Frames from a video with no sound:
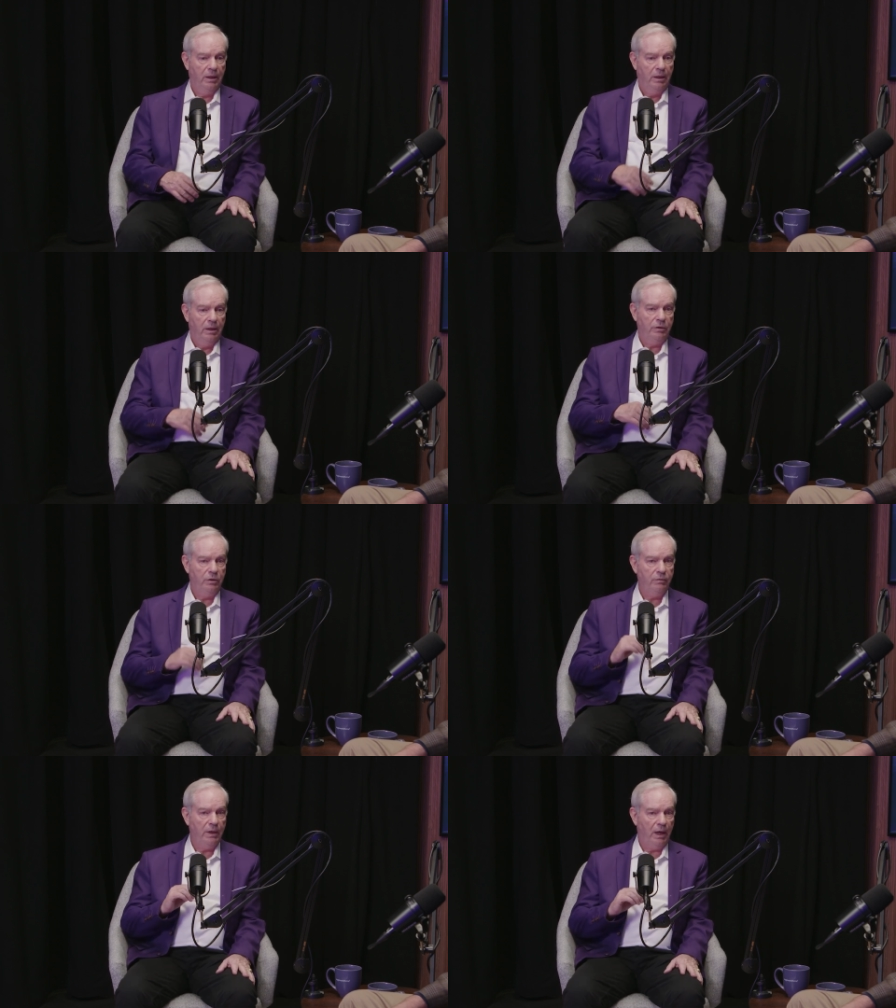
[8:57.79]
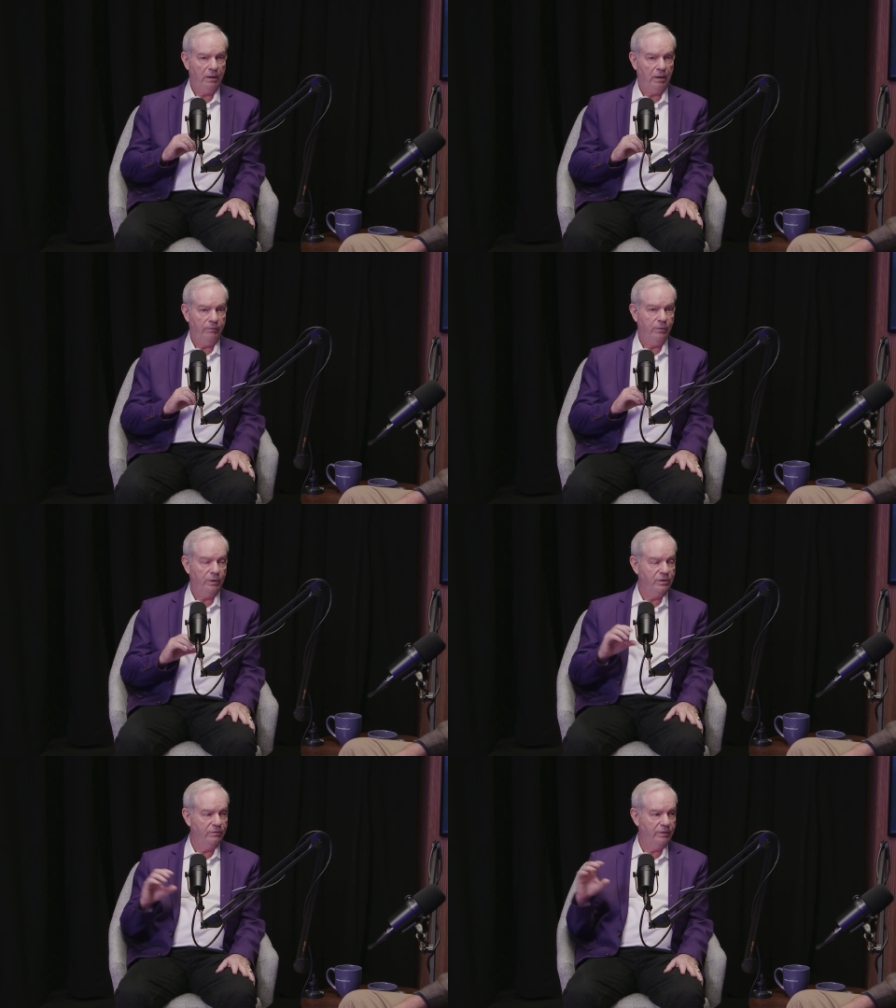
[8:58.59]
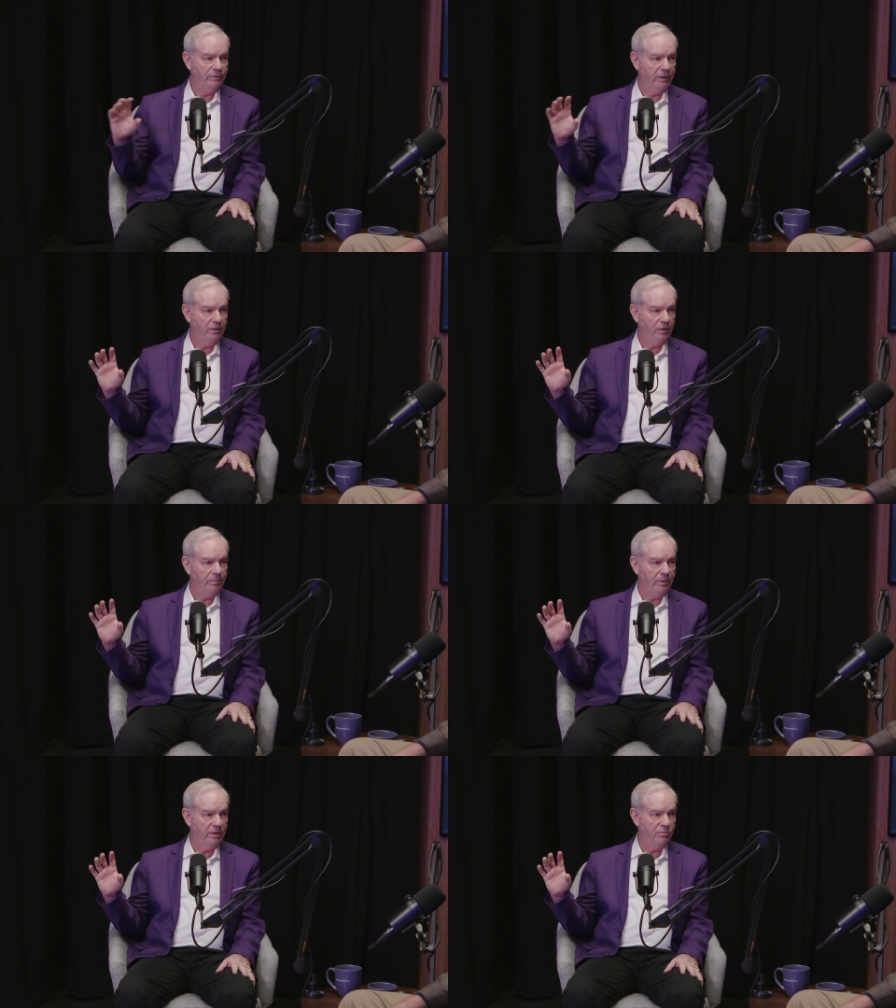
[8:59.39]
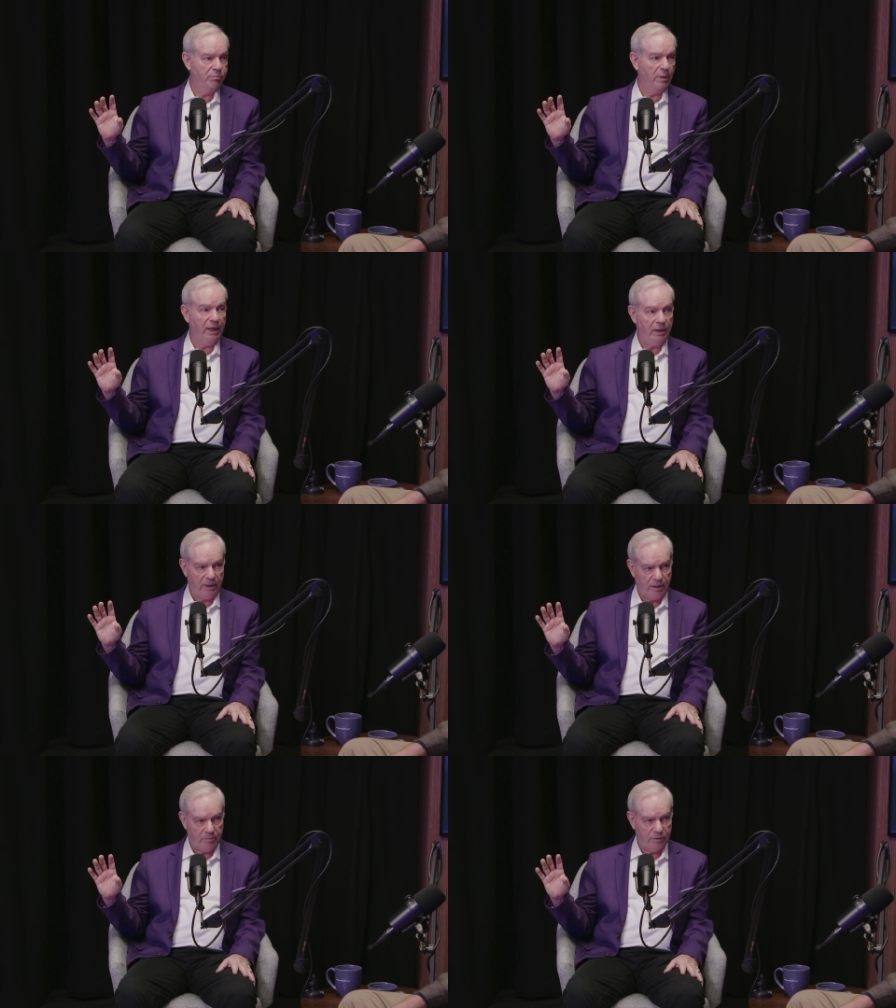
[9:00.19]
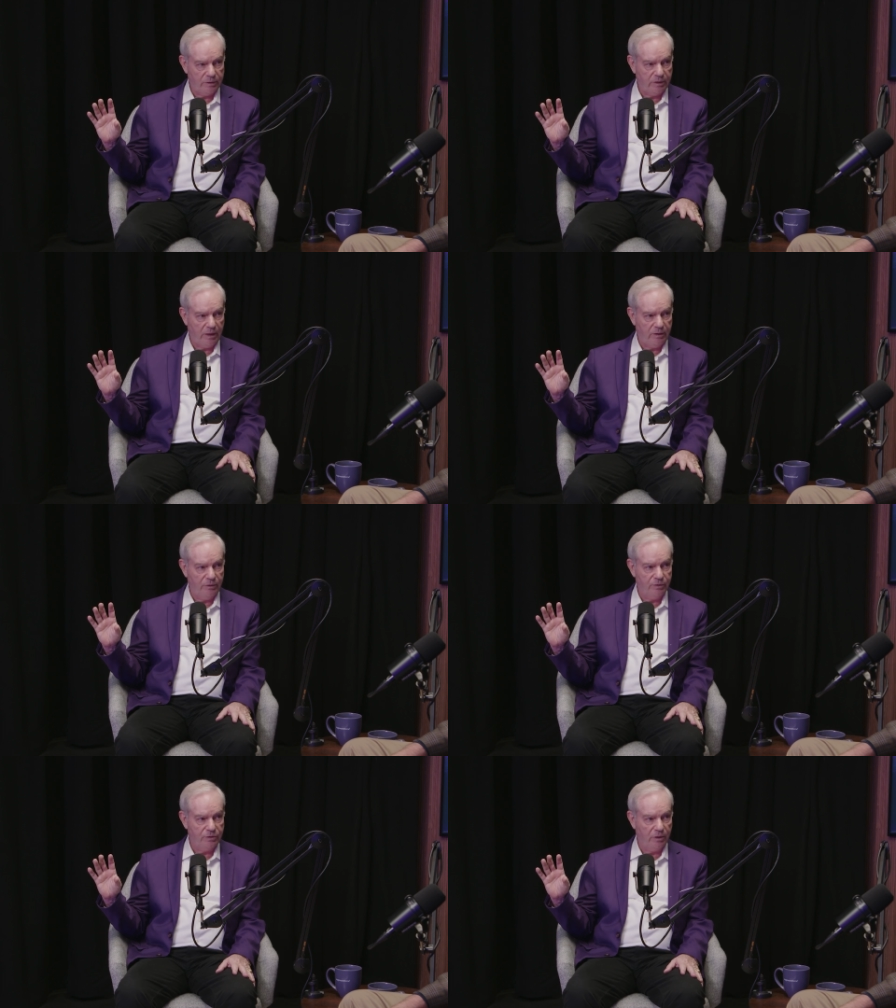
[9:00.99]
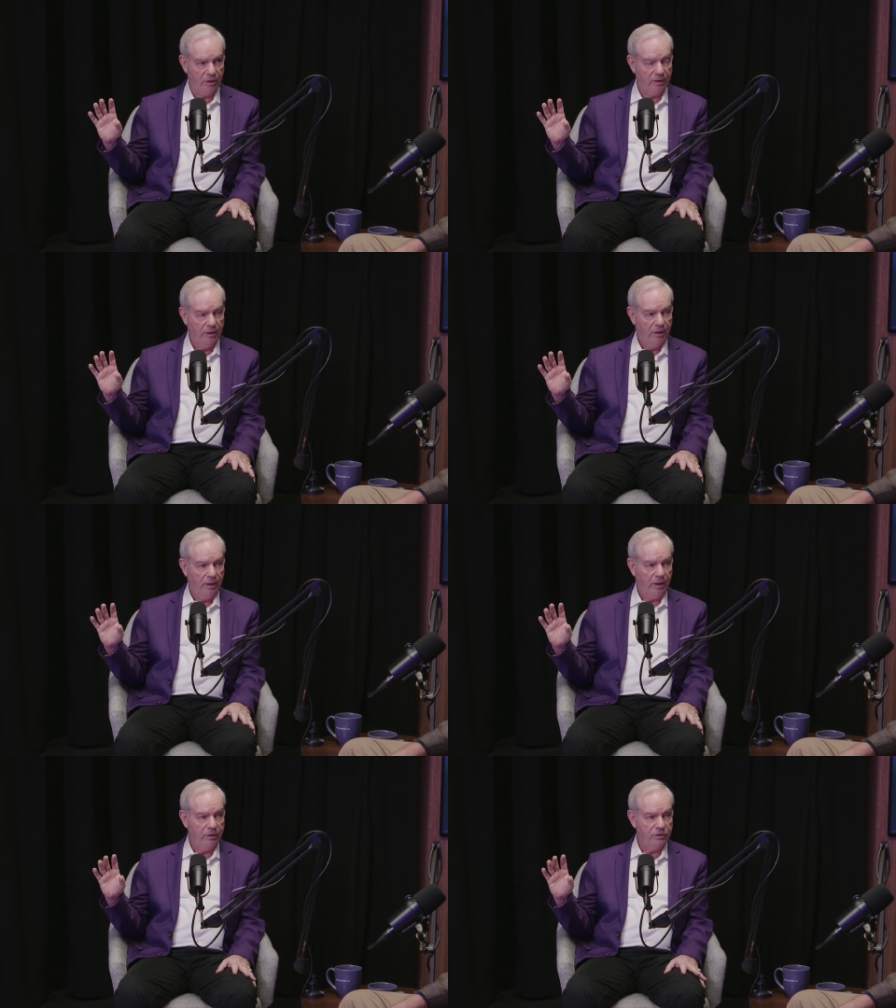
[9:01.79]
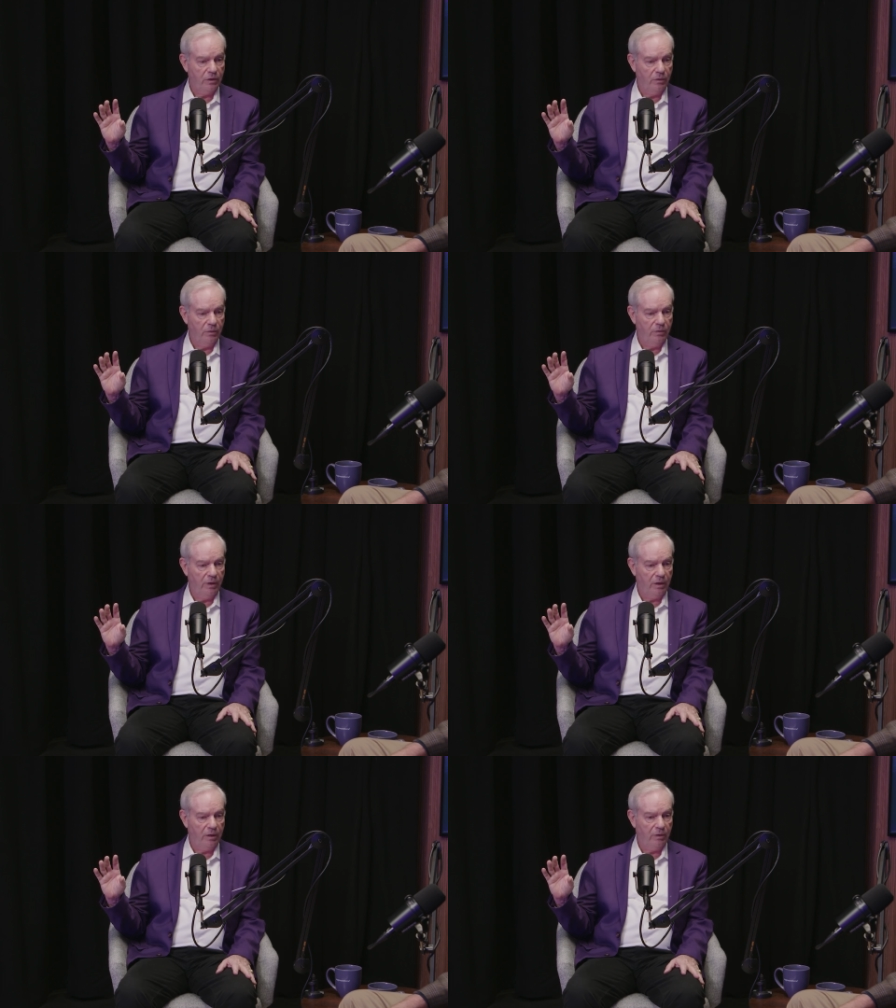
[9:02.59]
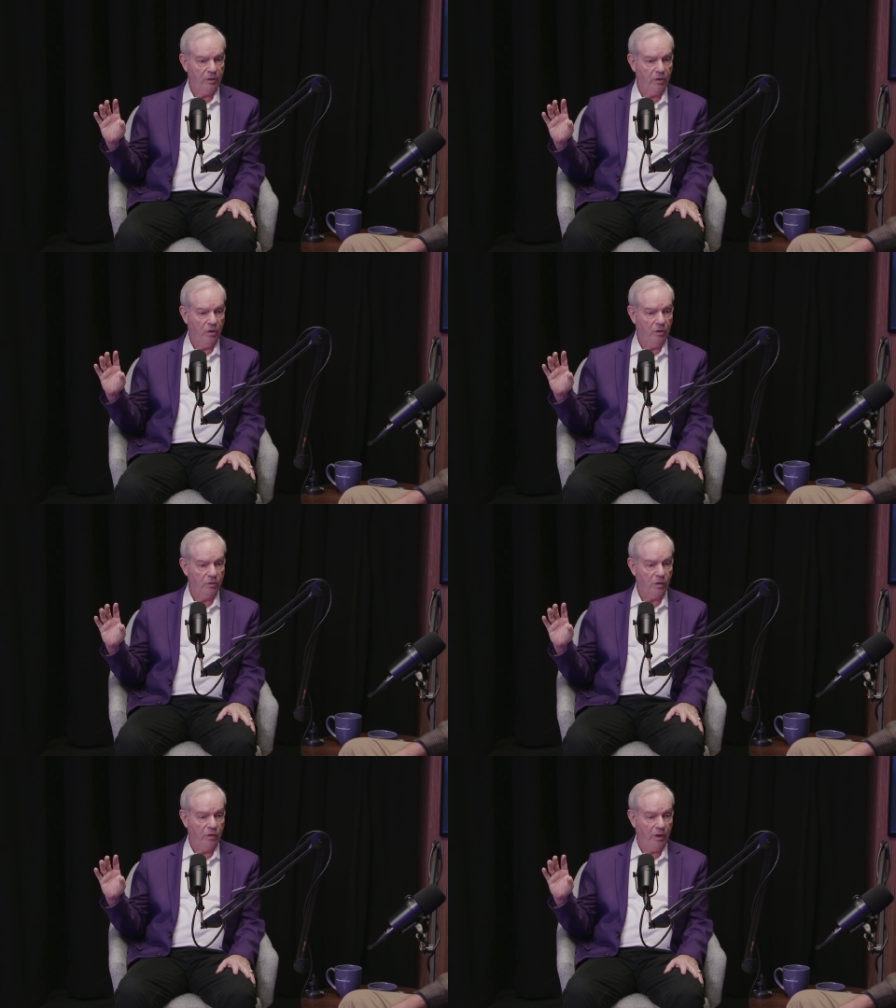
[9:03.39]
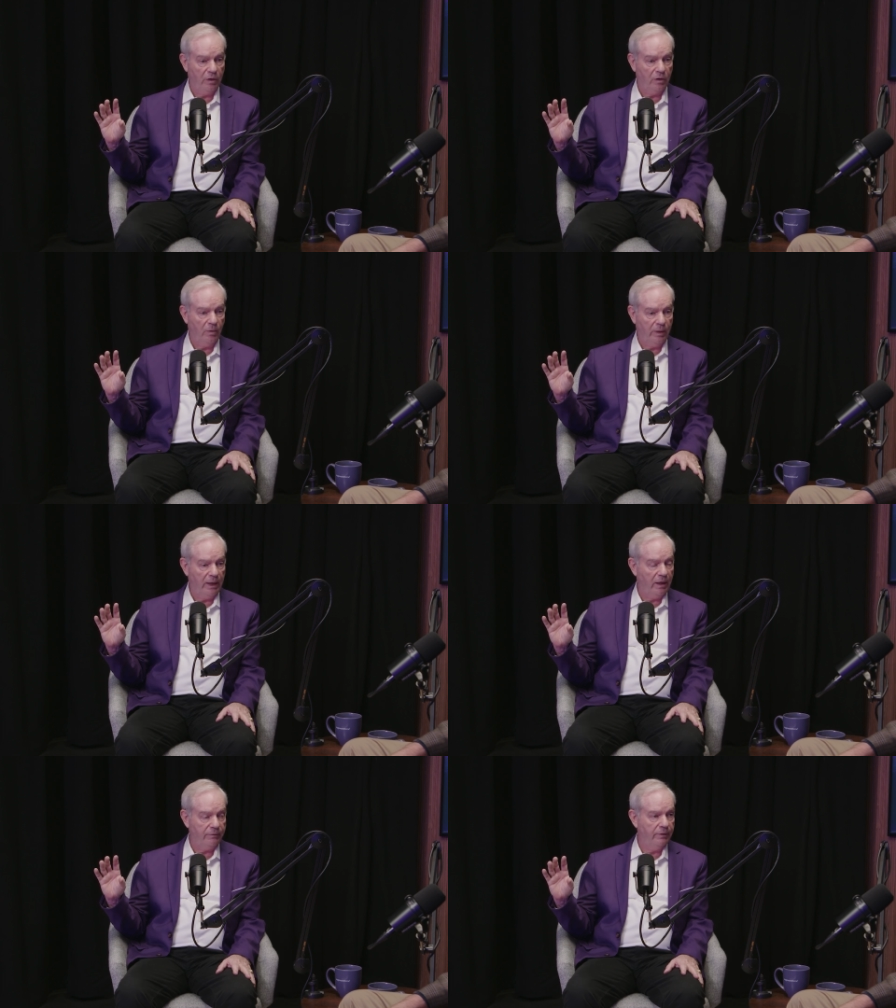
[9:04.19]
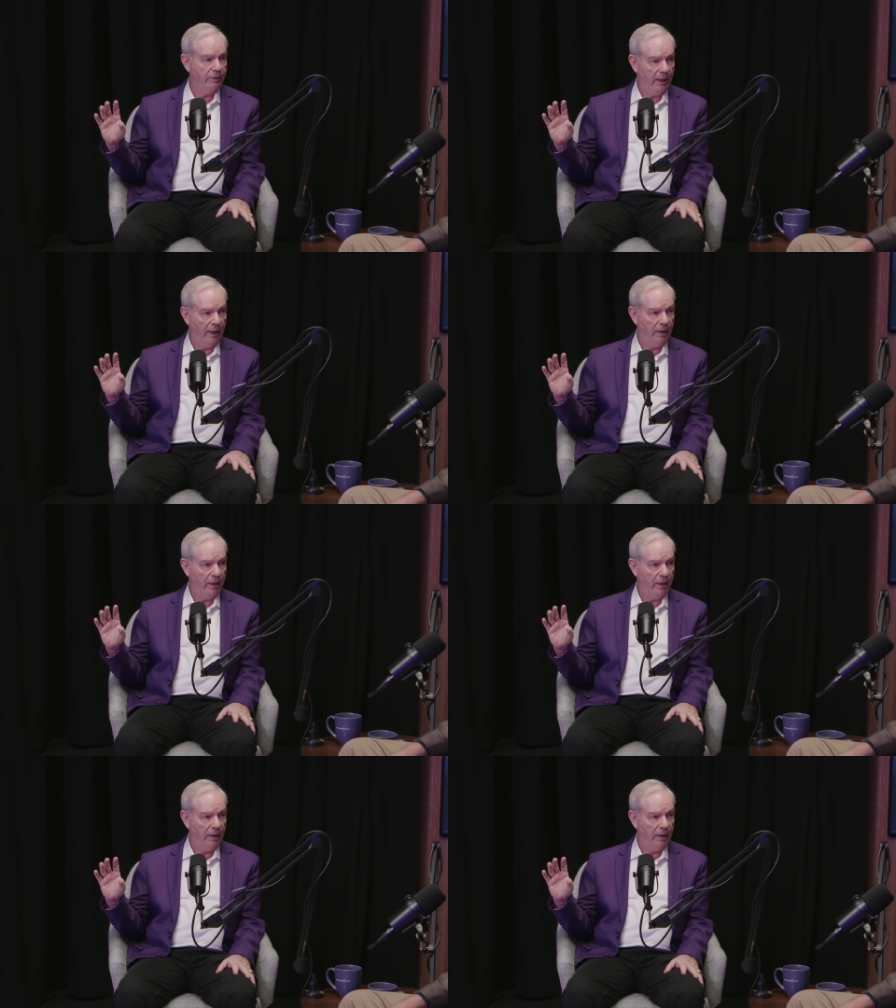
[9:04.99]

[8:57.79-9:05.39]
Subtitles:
you've got a Fortune 50 company's brand name on the side of your truck. And so they're going after that,